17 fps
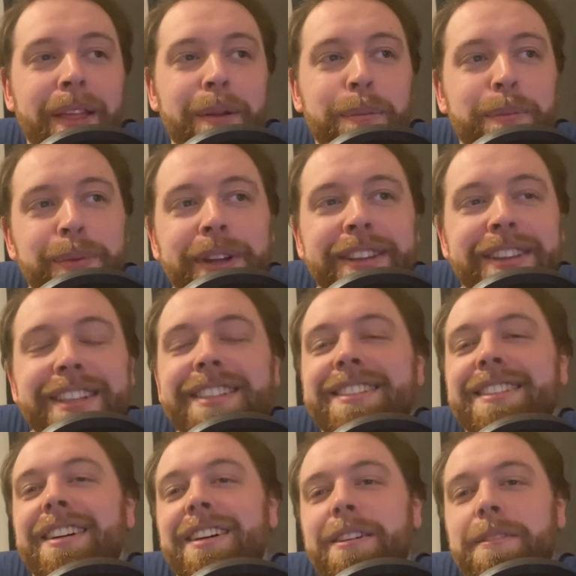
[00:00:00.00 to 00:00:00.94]
but this
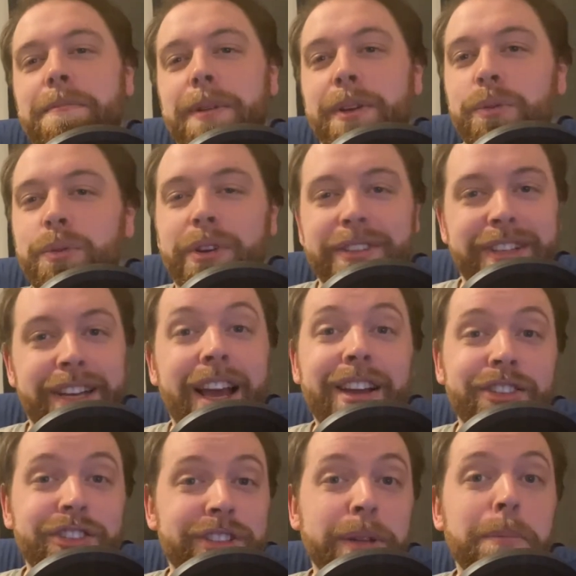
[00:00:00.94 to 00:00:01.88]
time it wasn't
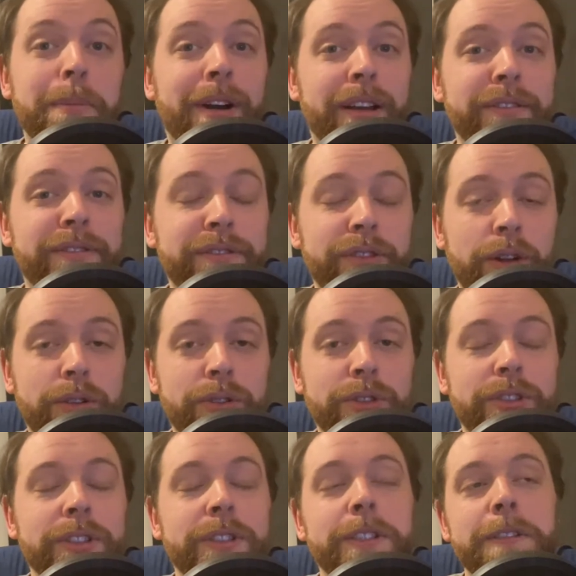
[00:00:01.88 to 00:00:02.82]
actually my fault.
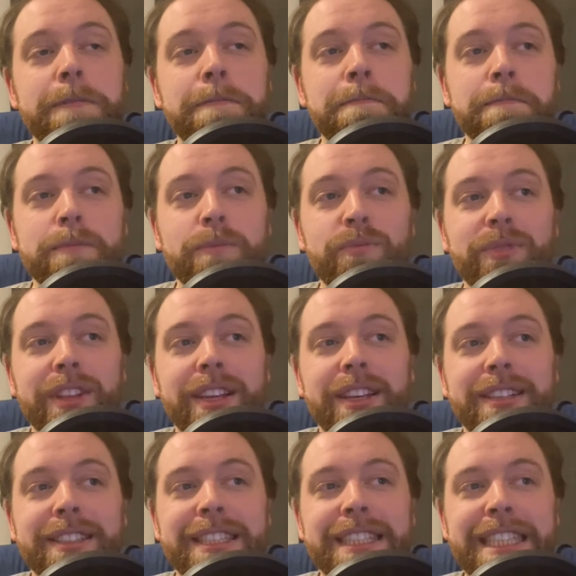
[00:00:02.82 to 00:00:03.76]

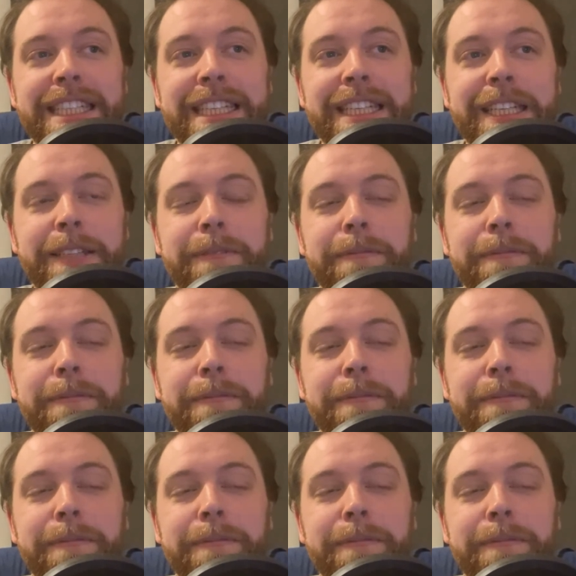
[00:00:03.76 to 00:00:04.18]
See,